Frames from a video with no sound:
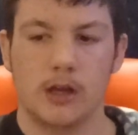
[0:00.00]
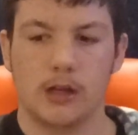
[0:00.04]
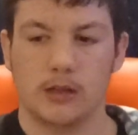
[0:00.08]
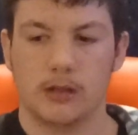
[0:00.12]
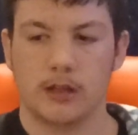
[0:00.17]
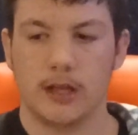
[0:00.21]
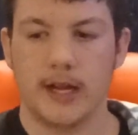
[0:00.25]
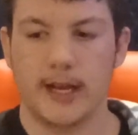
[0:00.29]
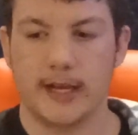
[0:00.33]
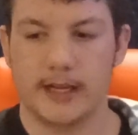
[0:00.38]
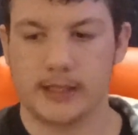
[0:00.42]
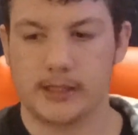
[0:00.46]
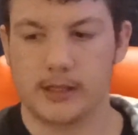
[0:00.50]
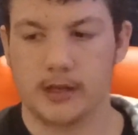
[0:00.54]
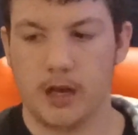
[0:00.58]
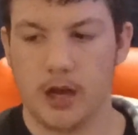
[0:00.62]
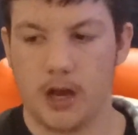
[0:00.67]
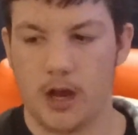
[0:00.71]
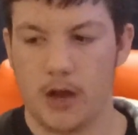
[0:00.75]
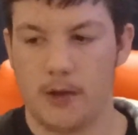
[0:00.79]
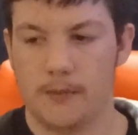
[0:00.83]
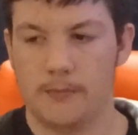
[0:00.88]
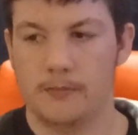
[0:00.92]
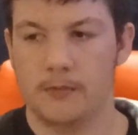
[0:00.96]
Like
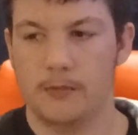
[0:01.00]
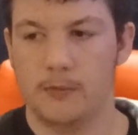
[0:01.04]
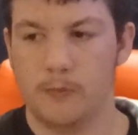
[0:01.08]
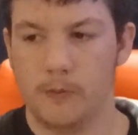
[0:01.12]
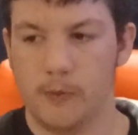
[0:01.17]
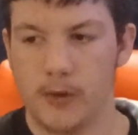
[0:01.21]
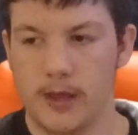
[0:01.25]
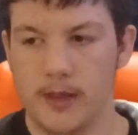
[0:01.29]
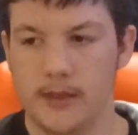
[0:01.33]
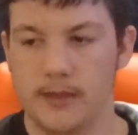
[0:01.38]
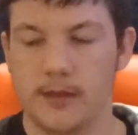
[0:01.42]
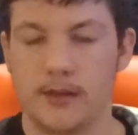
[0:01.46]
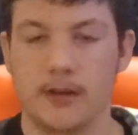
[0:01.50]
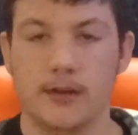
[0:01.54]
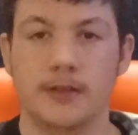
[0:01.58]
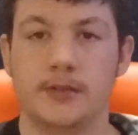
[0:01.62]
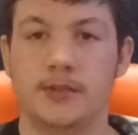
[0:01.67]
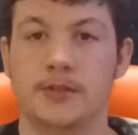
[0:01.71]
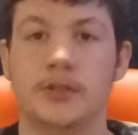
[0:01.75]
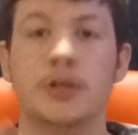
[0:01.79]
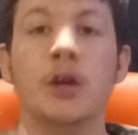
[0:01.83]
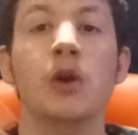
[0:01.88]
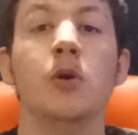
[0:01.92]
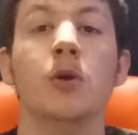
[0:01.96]
um, with
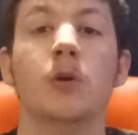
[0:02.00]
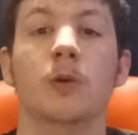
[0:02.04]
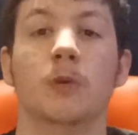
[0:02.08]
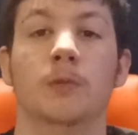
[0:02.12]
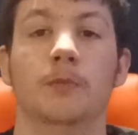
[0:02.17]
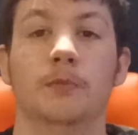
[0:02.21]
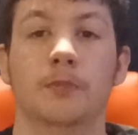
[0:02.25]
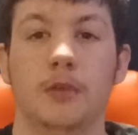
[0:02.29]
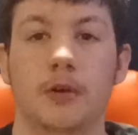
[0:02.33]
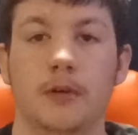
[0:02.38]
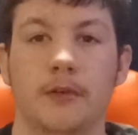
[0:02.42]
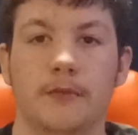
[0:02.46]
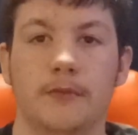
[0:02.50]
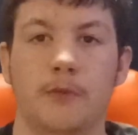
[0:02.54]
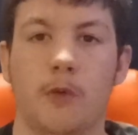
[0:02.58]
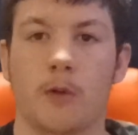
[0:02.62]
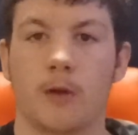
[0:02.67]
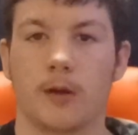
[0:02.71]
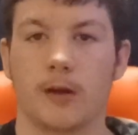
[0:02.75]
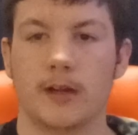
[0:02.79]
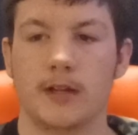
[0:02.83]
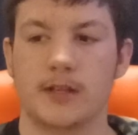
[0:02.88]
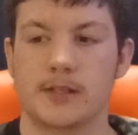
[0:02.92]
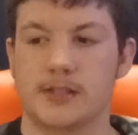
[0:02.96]
Doom,
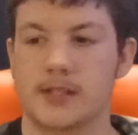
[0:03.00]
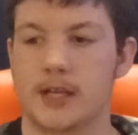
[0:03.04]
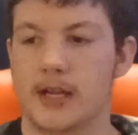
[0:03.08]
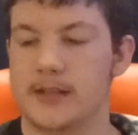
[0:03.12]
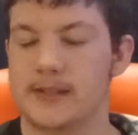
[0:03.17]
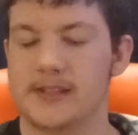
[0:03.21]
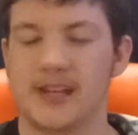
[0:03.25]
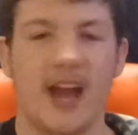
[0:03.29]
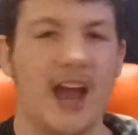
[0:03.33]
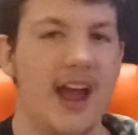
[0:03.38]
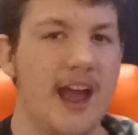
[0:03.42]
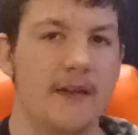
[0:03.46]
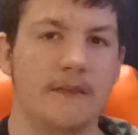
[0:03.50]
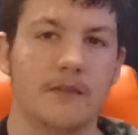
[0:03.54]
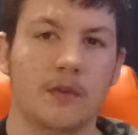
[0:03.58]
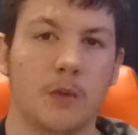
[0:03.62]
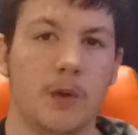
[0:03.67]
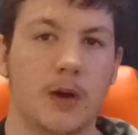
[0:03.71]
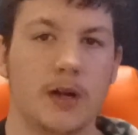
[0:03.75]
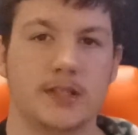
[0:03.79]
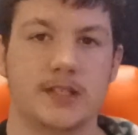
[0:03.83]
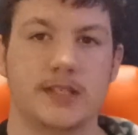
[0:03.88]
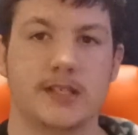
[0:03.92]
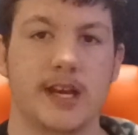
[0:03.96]
for instance, I haven't
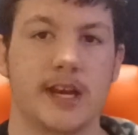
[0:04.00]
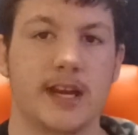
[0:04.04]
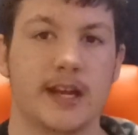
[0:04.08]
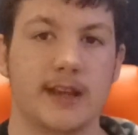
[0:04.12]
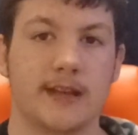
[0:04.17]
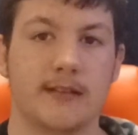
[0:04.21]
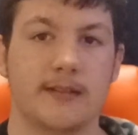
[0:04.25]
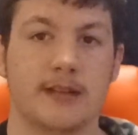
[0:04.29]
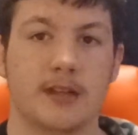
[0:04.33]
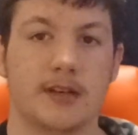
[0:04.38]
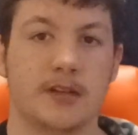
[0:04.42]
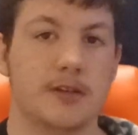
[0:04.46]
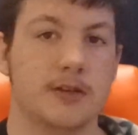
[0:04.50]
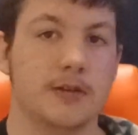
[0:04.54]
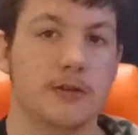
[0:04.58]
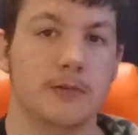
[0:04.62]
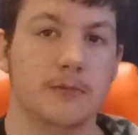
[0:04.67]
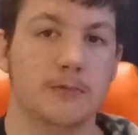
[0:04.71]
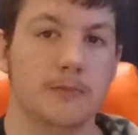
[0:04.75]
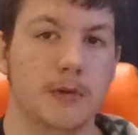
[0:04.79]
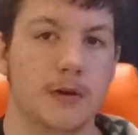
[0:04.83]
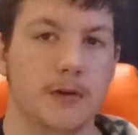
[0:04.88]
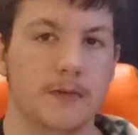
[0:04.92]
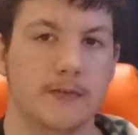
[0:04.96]
watched any of the
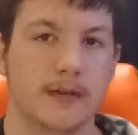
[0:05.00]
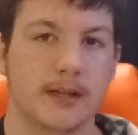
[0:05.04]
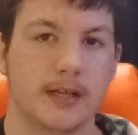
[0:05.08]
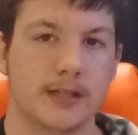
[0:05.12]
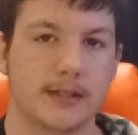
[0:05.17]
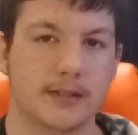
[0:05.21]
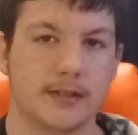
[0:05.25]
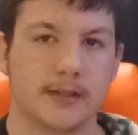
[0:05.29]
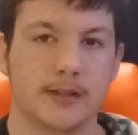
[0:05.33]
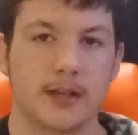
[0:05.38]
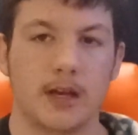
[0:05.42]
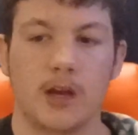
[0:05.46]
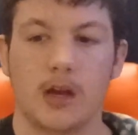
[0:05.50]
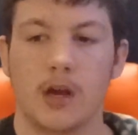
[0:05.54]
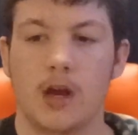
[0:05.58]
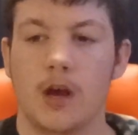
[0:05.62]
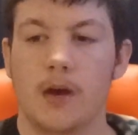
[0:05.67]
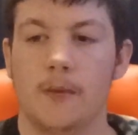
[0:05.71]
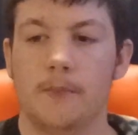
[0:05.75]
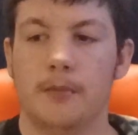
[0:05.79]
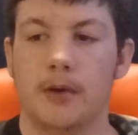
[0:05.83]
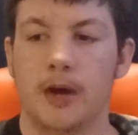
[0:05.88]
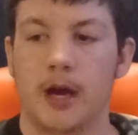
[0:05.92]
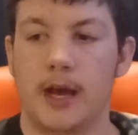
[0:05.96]
Doom movies,
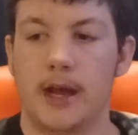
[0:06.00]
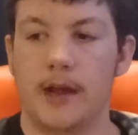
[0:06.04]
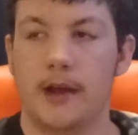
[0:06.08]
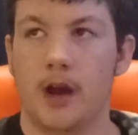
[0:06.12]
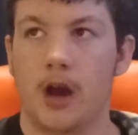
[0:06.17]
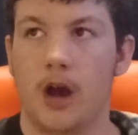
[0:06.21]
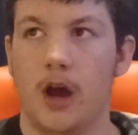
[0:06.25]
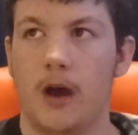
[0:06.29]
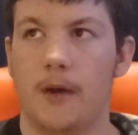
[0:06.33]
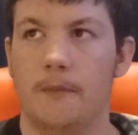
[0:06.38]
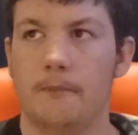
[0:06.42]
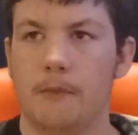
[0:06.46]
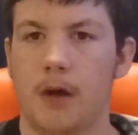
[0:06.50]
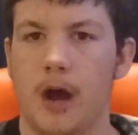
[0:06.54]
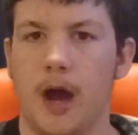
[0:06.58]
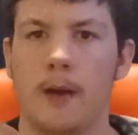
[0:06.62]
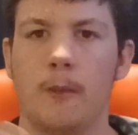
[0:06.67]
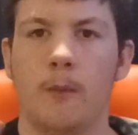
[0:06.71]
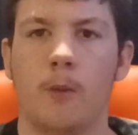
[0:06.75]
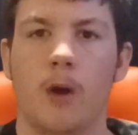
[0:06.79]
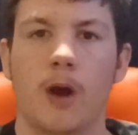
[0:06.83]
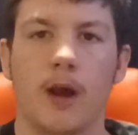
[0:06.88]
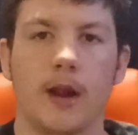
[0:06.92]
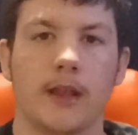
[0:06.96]
but um, I
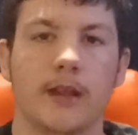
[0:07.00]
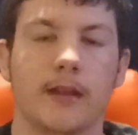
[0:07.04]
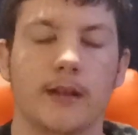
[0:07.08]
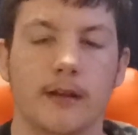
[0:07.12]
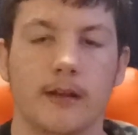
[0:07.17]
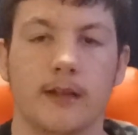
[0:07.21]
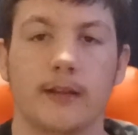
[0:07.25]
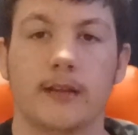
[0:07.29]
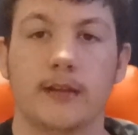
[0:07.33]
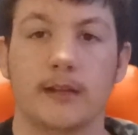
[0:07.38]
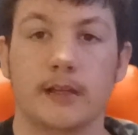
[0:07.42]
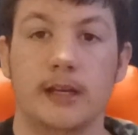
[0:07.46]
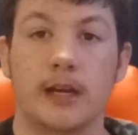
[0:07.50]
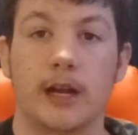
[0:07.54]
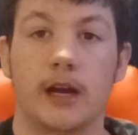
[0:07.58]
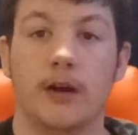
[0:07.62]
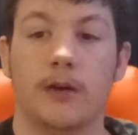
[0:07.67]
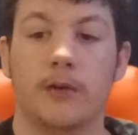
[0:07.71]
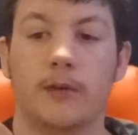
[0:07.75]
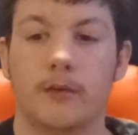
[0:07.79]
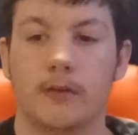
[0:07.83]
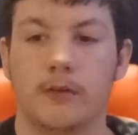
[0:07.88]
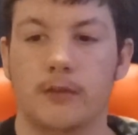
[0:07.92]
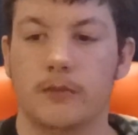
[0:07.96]
wanted to, you
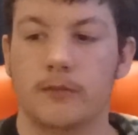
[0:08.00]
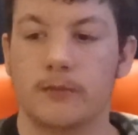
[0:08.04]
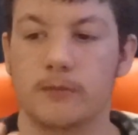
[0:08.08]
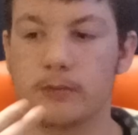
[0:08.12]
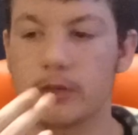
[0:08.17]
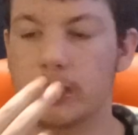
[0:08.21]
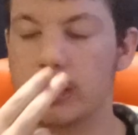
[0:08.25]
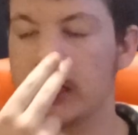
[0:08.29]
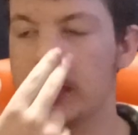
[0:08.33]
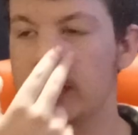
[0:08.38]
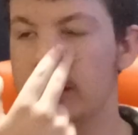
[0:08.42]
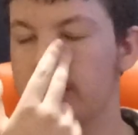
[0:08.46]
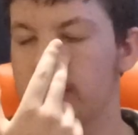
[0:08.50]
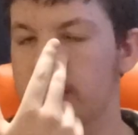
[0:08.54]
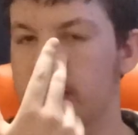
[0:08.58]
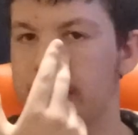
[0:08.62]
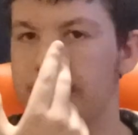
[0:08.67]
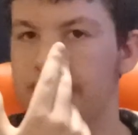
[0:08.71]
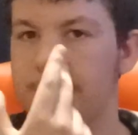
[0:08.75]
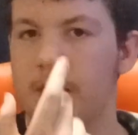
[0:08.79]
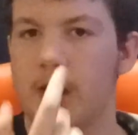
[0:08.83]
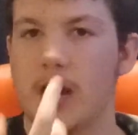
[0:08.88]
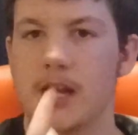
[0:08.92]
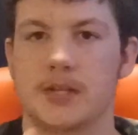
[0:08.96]
know, really
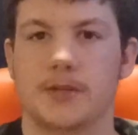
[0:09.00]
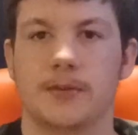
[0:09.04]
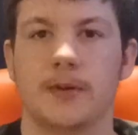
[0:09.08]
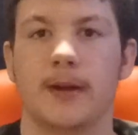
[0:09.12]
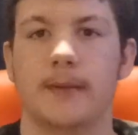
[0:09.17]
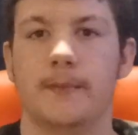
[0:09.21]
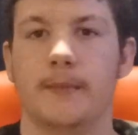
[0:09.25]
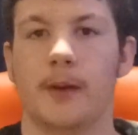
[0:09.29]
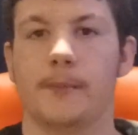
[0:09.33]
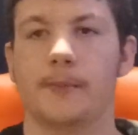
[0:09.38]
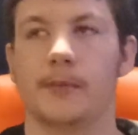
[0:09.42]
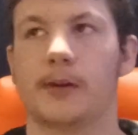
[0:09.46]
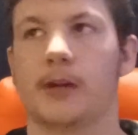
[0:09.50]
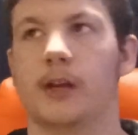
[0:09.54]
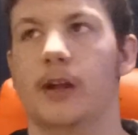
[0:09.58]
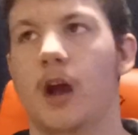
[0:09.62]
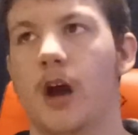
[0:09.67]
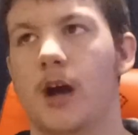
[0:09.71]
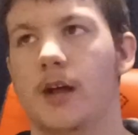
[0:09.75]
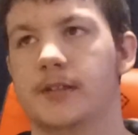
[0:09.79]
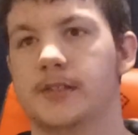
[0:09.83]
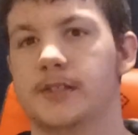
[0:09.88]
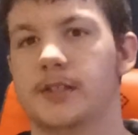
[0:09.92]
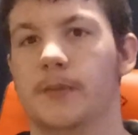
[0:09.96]
refresh my memory
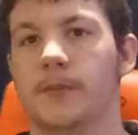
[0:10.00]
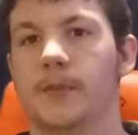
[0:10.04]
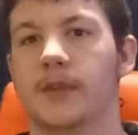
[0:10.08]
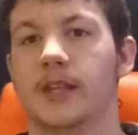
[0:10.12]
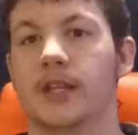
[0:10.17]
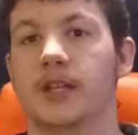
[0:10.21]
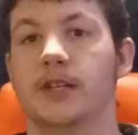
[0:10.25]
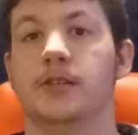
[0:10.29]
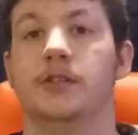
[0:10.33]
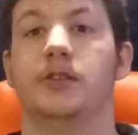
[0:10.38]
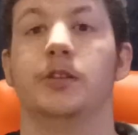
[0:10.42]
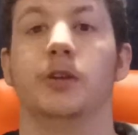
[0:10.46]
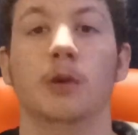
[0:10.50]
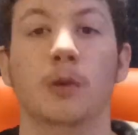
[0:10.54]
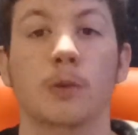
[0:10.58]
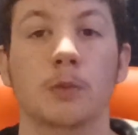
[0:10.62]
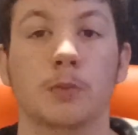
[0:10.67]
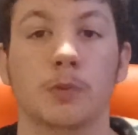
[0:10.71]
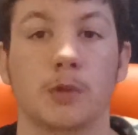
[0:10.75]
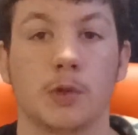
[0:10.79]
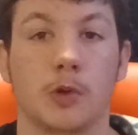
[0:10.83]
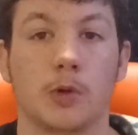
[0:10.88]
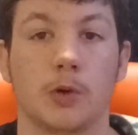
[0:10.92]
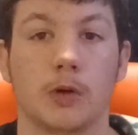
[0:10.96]
on some of the
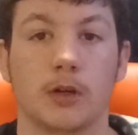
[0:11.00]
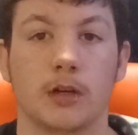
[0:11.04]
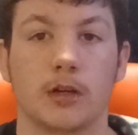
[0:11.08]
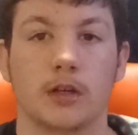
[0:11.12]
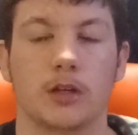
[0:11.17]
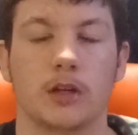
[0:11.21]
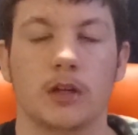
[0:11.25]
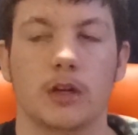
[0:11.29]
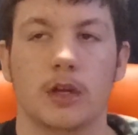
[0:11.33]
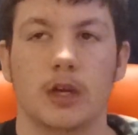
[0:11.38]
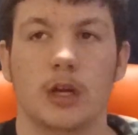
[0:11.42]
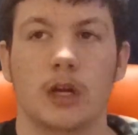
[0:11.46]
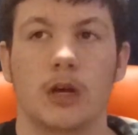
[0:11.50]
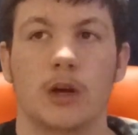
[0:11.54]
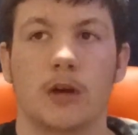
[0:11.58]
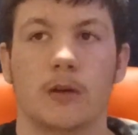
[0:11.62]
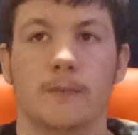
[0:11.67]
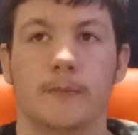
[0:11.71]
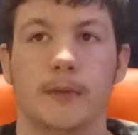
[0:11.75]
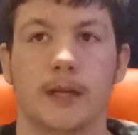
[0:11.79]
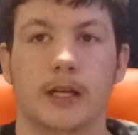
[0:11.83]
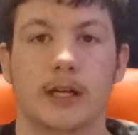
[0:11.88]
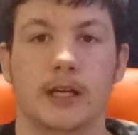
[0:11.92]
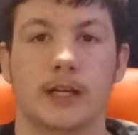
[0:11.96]
Doom lore
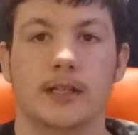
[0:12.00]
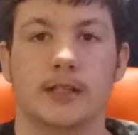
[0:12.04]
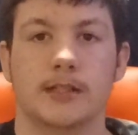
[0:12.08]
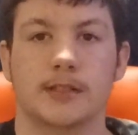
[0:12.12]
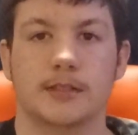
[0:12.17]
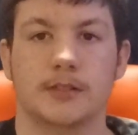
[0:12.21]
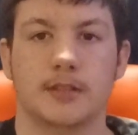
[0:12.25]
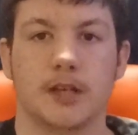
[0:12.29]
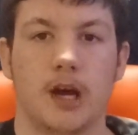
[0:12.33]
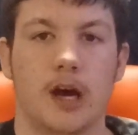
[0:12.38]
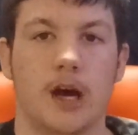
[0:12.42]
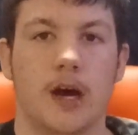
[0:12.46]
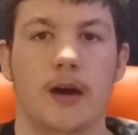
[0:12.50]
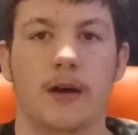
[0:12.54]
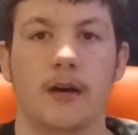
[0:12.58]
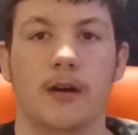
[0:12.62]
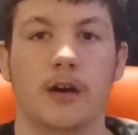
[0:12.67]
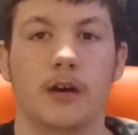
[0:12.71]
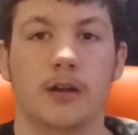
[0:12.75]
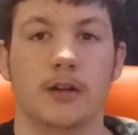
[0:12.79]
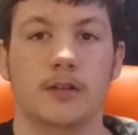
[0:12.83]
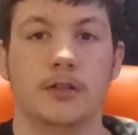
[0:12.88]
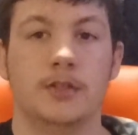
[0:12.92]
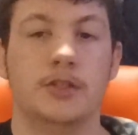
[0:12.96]
because
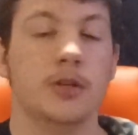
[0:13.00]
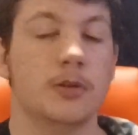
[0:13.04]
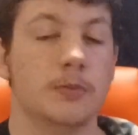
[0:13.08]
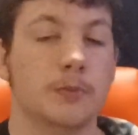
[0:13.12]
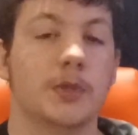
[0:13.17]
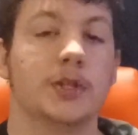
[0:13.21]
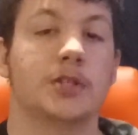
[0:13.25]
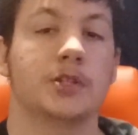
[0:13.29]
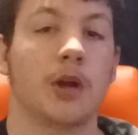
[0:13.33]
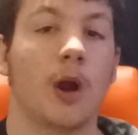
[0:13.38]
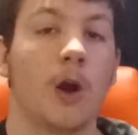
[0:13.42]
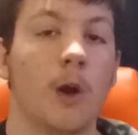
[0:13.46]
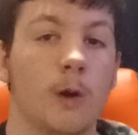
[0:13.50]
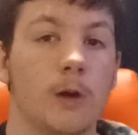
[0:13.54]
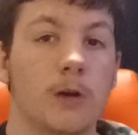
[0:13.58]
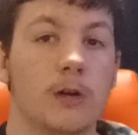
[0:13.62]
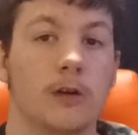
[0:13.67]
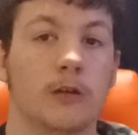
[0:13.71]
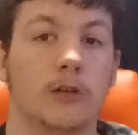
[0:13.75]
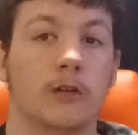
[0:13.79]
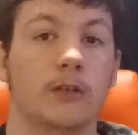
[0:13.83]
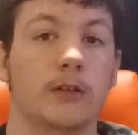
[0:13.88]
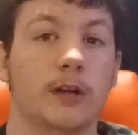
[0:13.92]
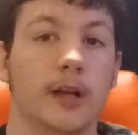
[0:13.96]
uh, Doom
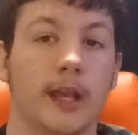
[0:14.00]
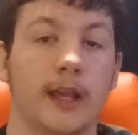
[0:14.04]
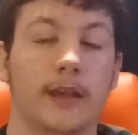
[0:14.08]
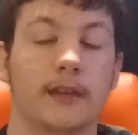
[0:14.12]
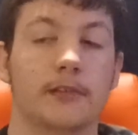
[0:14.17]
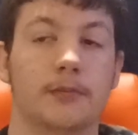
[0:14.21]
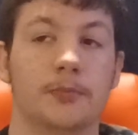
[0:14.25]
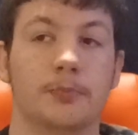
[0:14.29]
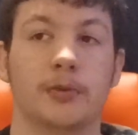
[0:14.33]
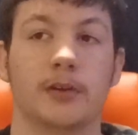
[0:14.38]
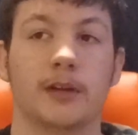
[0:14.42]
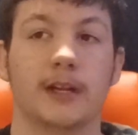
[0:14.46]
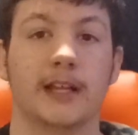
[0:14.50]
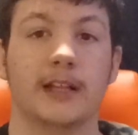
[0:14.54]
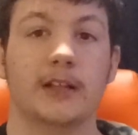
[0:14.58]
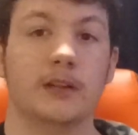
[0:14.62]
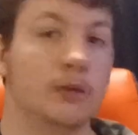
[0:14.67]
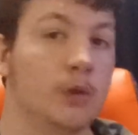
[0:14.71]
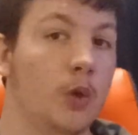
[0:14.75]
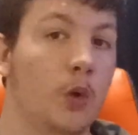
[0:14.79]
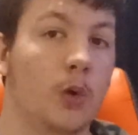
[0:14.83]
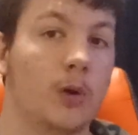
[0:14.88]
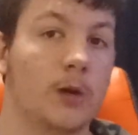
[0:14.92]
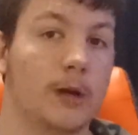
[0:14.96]
Eternal is pretty
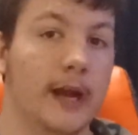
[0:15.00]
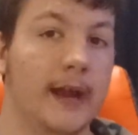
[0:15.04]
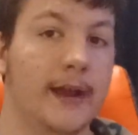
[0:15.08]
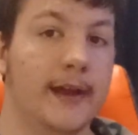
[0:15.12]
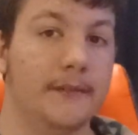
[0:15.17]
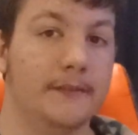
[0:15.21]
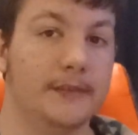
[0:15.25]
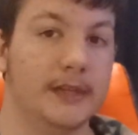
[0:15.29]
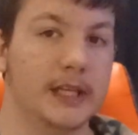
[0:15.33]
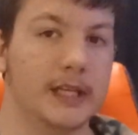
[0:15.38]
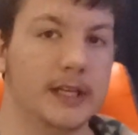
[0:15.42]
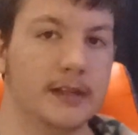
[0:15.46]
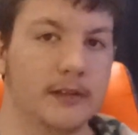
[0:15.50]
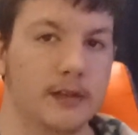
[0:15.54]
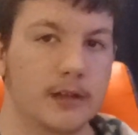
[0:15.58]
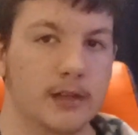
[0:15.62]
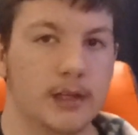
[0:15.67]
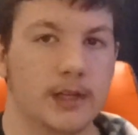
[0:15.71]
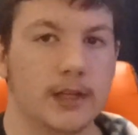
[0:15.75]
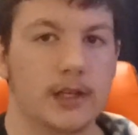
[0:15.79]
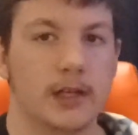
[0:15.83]
lore heavy,